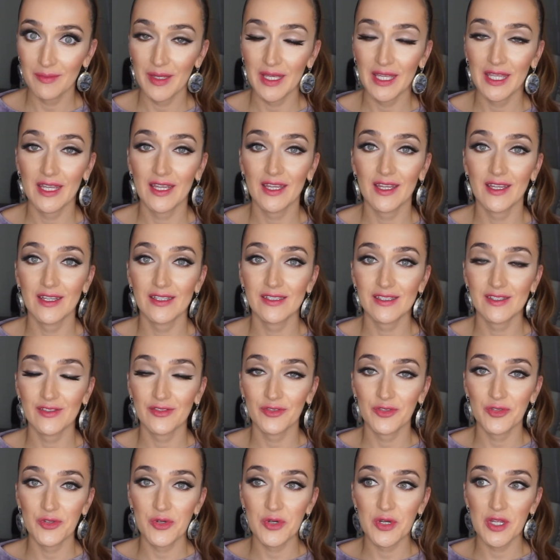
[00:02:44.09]
because
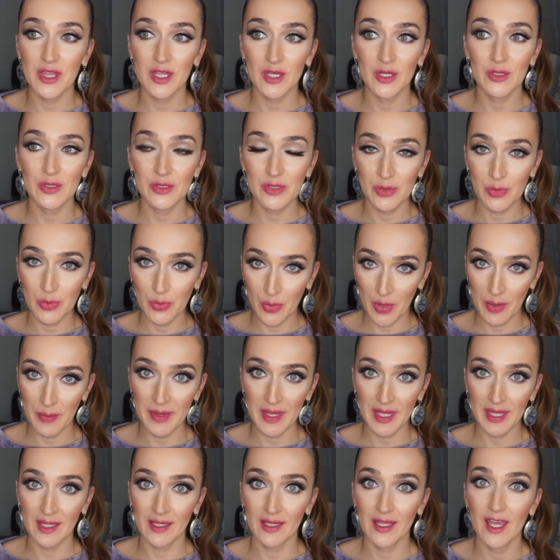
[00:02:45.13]
for those
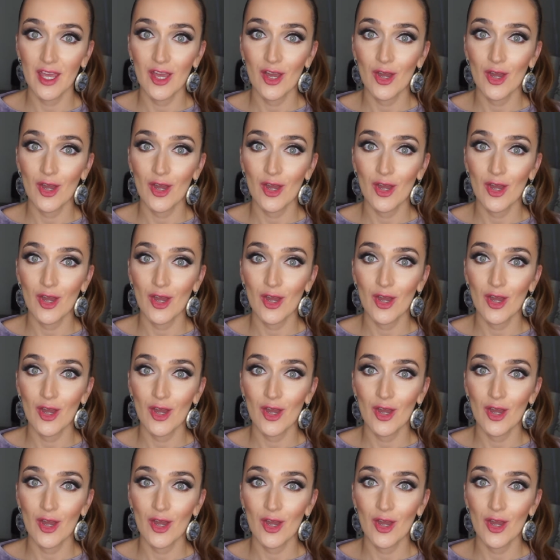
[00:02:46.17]
women